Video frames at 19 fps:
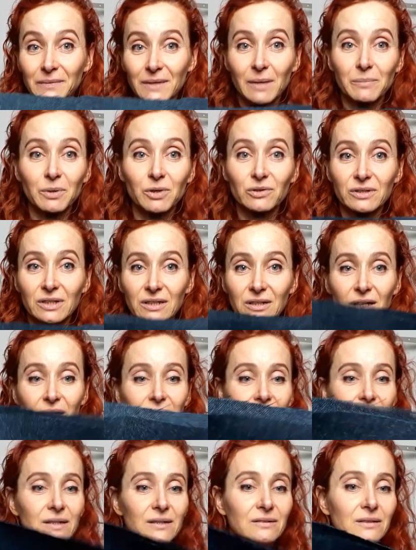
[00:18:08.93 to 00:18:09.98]
Both the
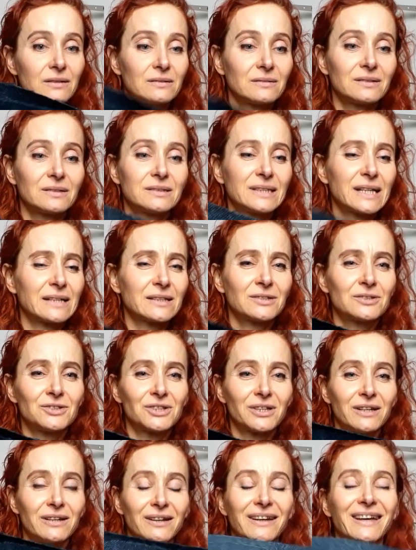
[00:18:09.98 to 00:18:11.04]
color, the texture,